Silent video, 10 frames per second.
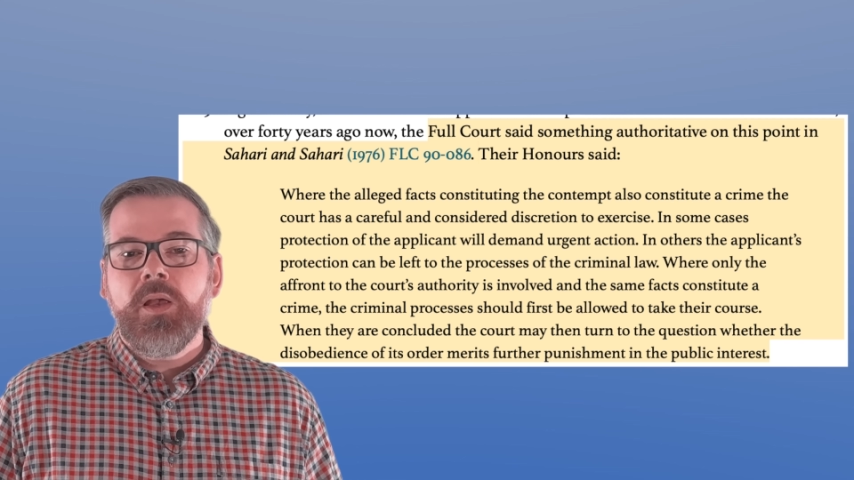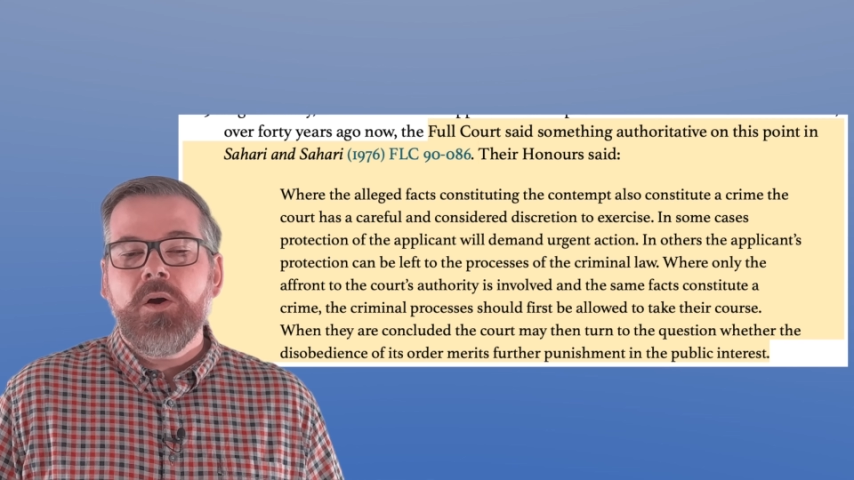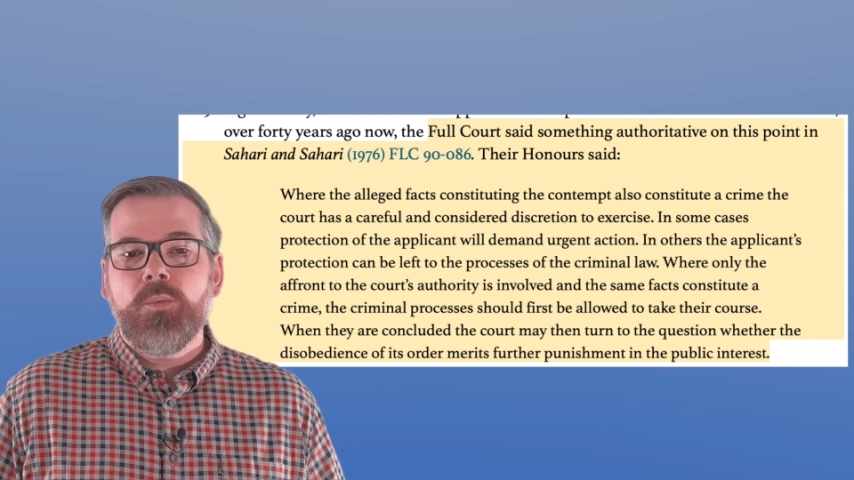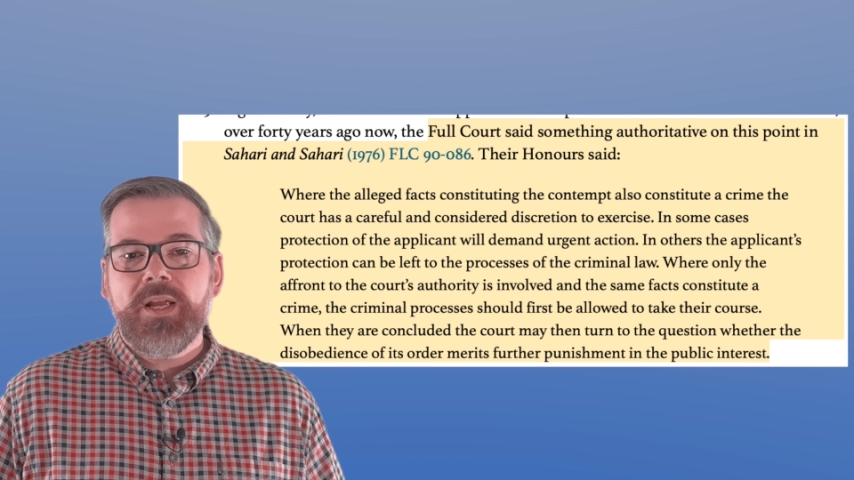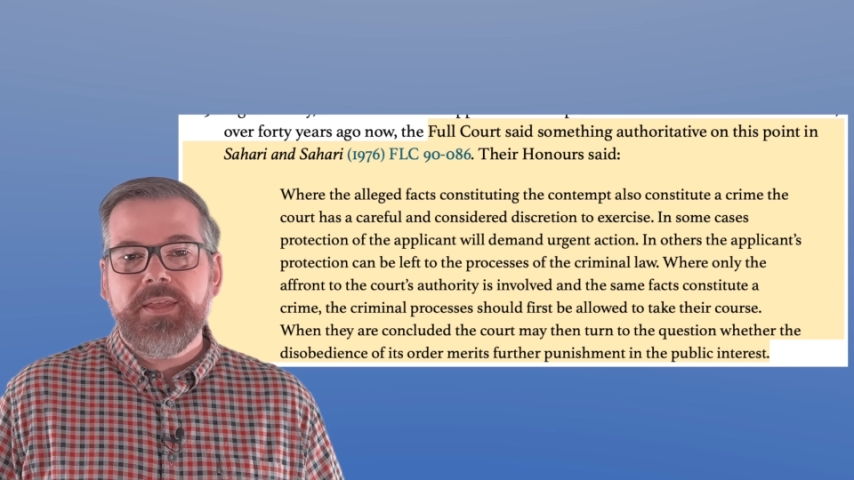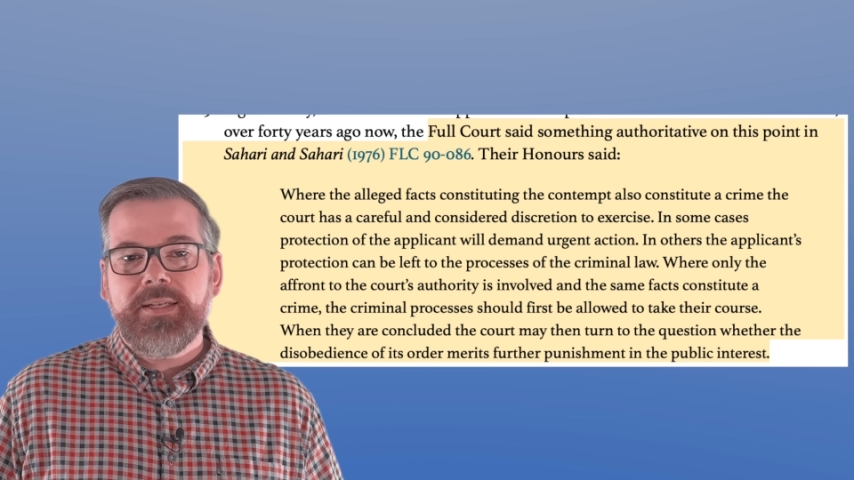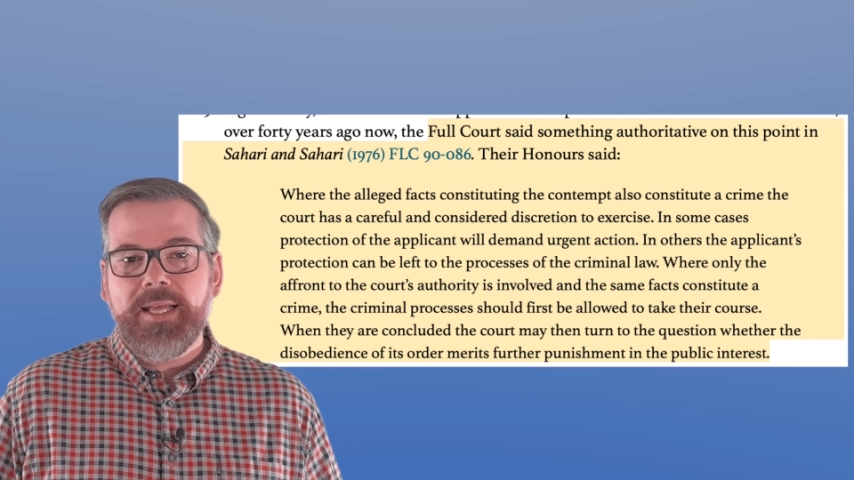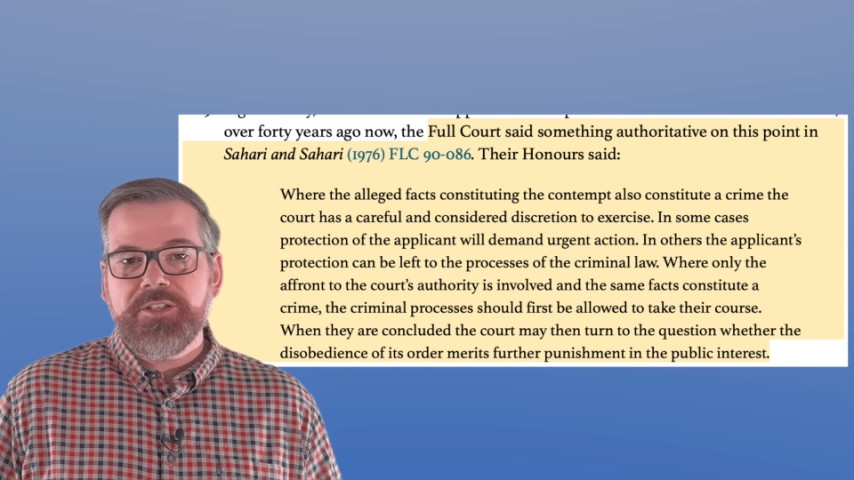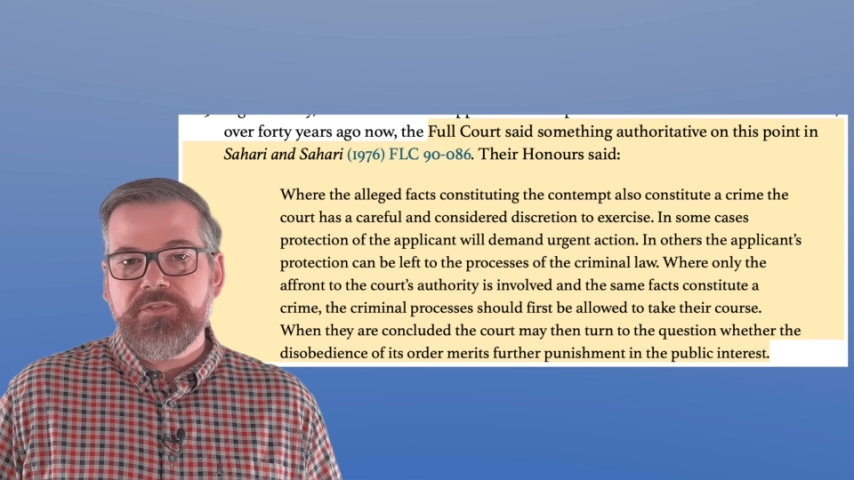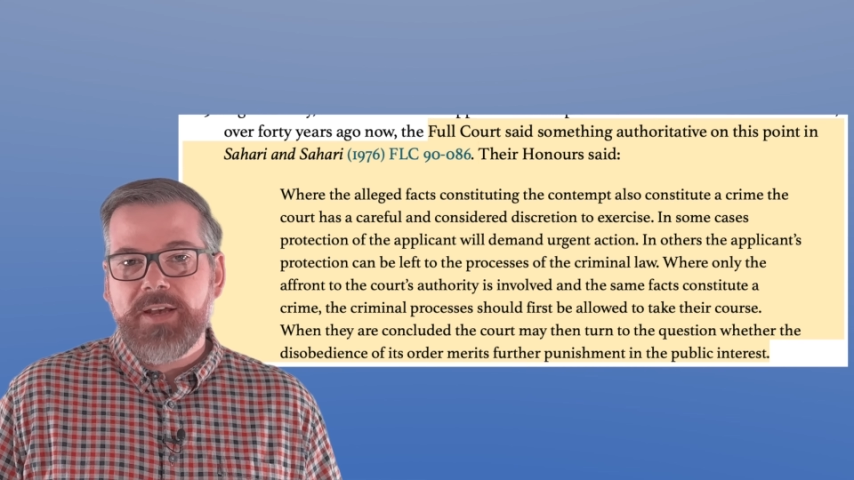where the
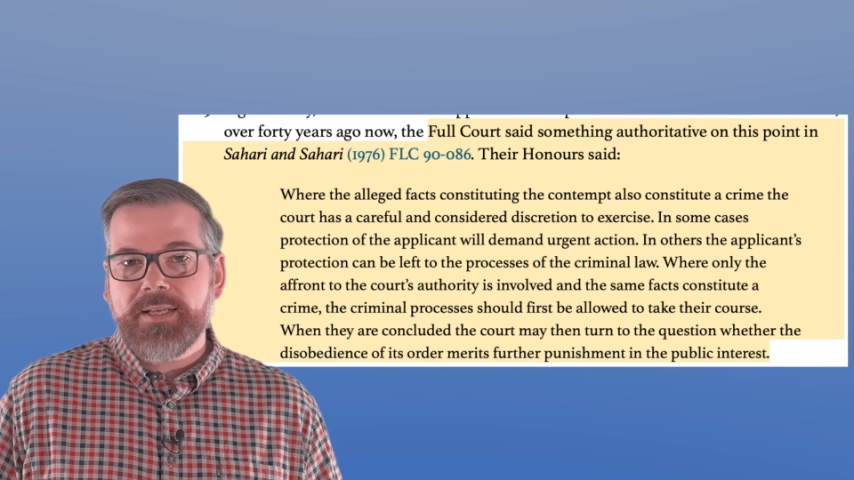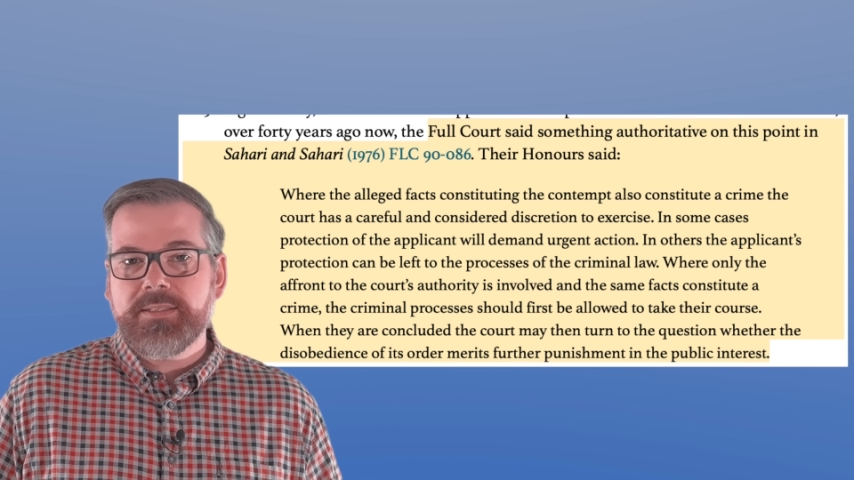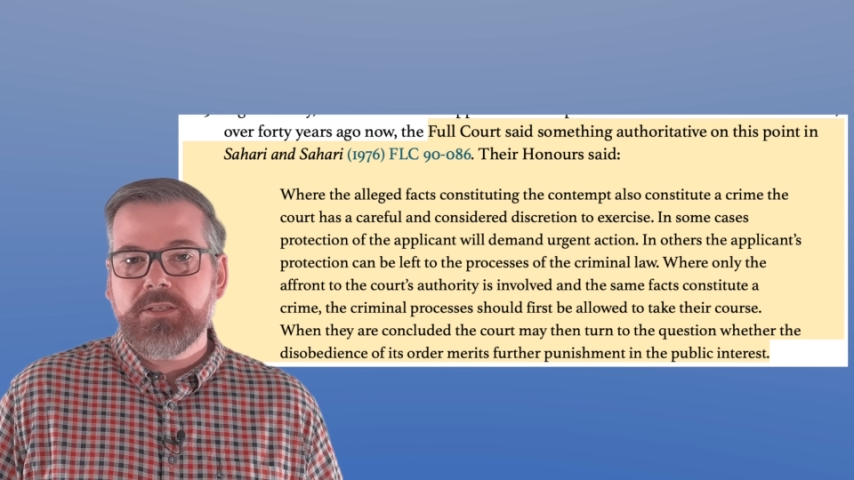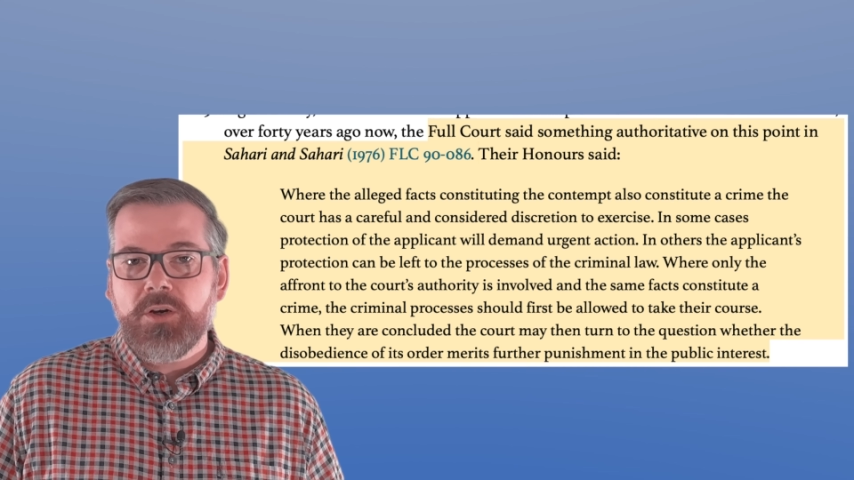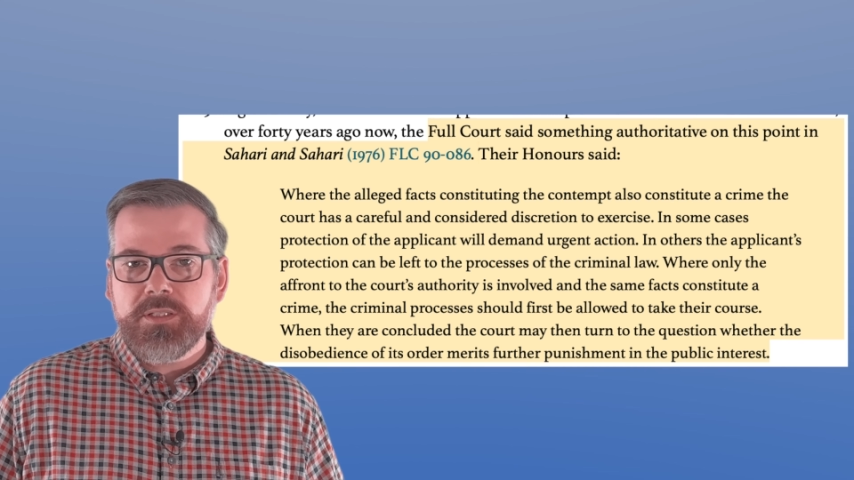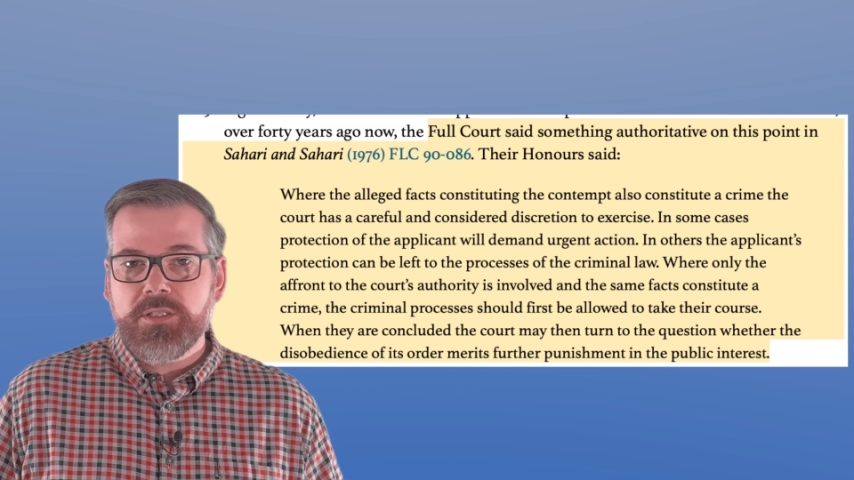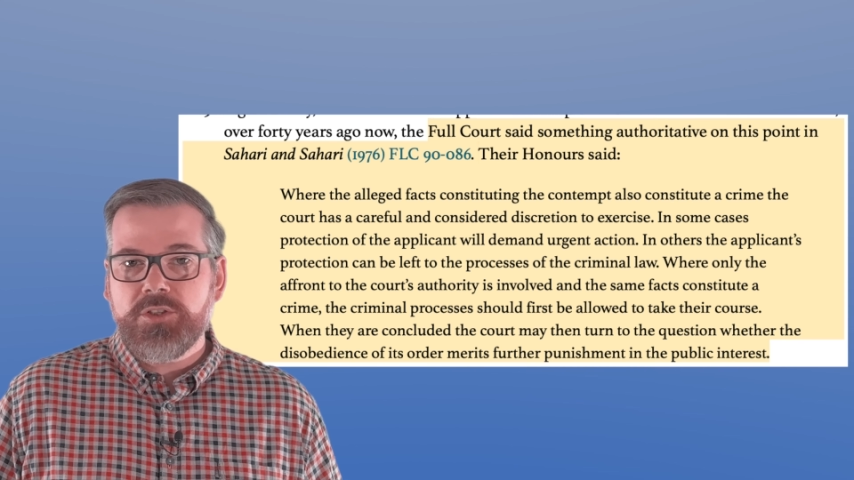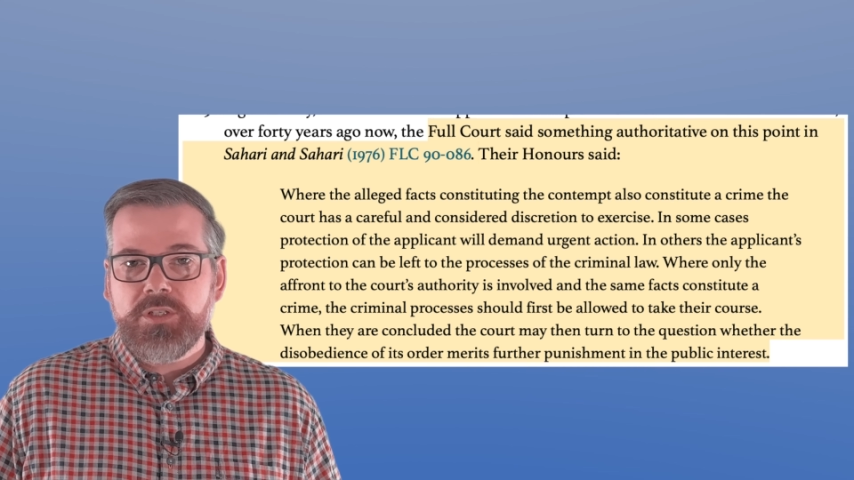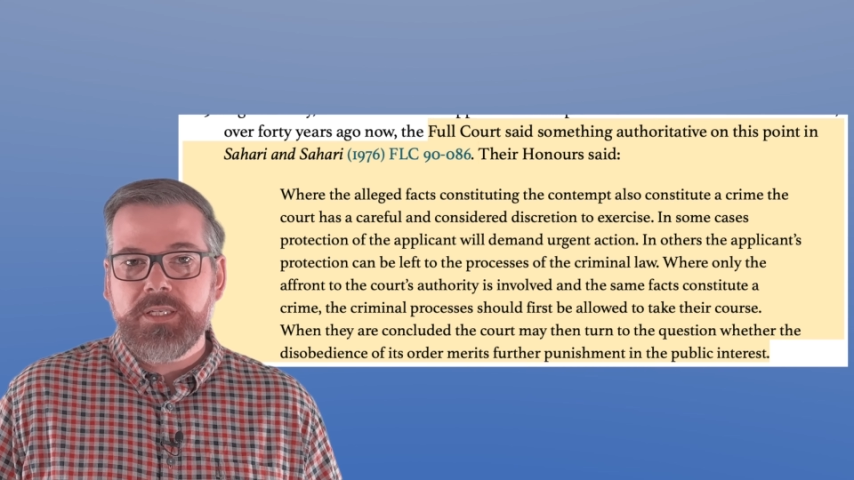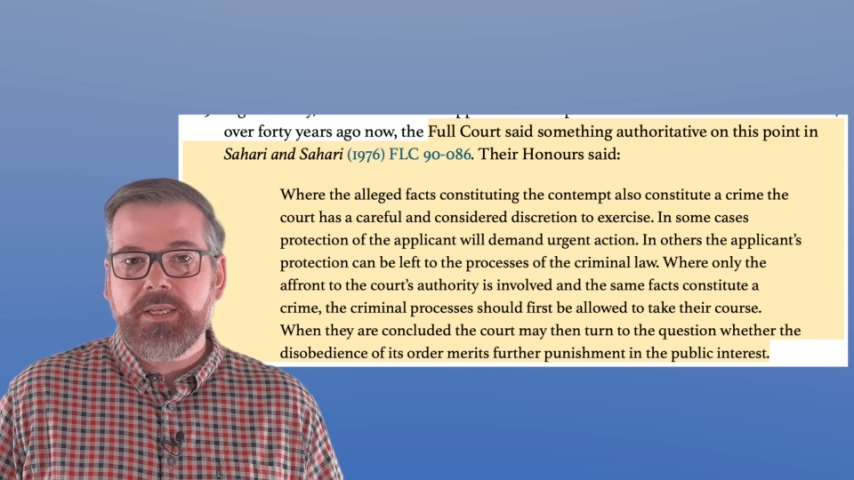alleged facts
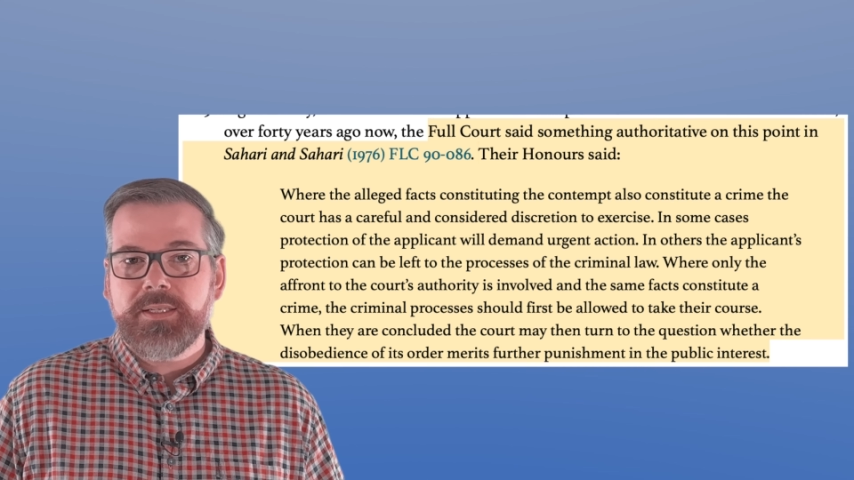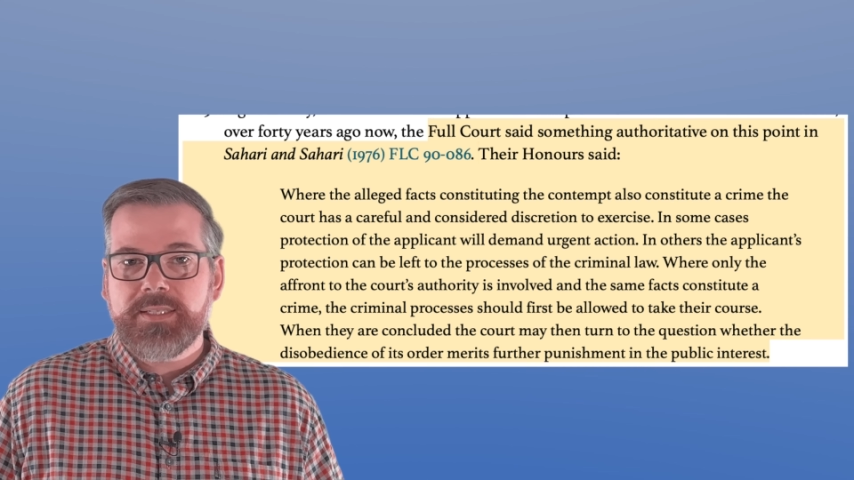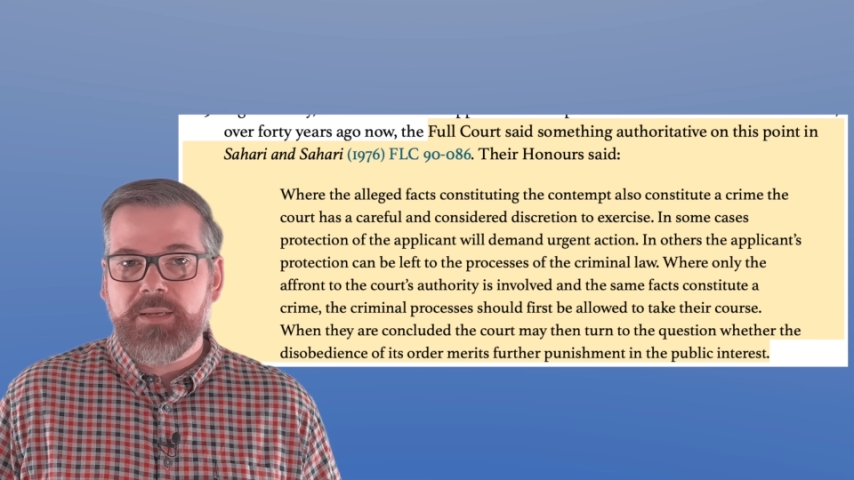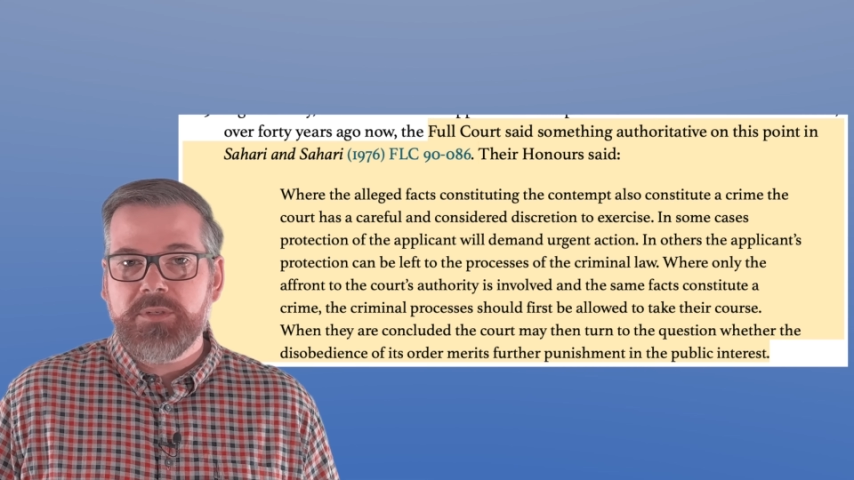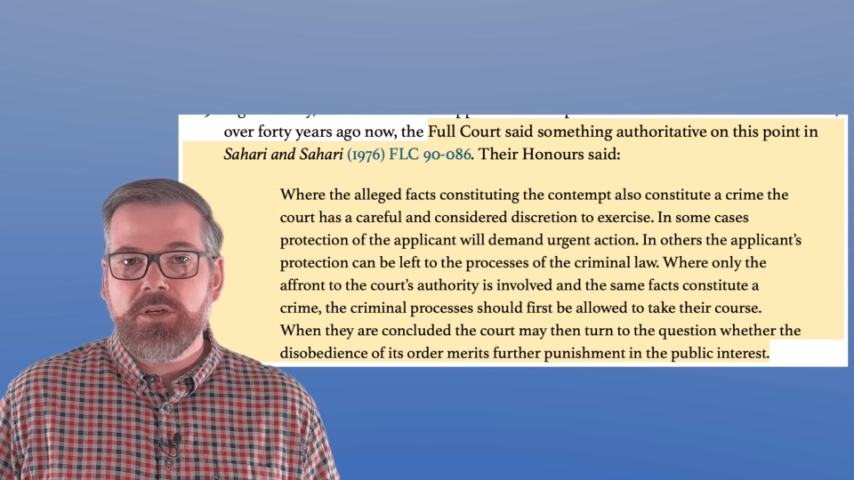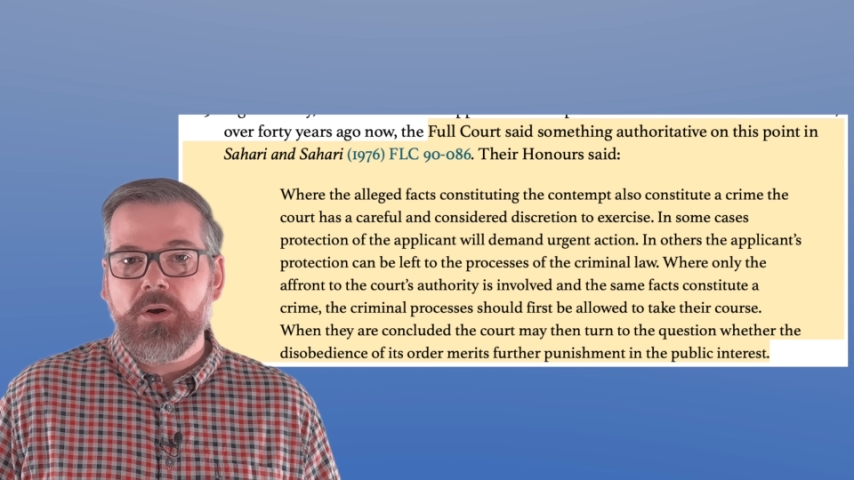constituting the contempt